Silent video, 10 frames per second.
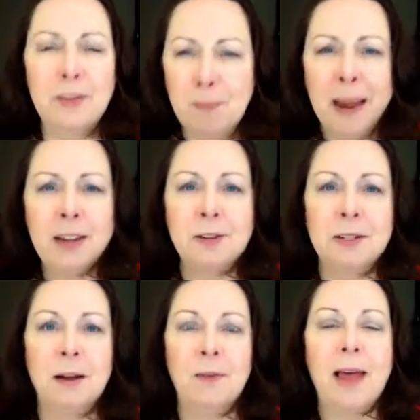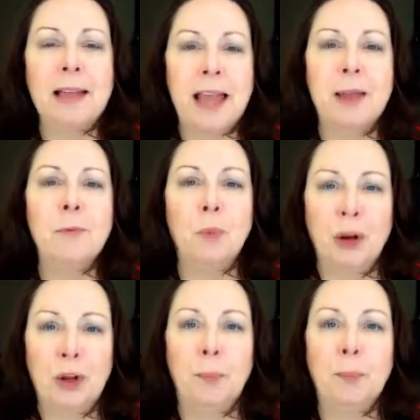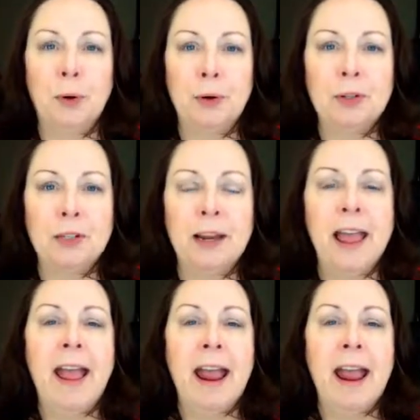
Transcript: paint yourself as a real person,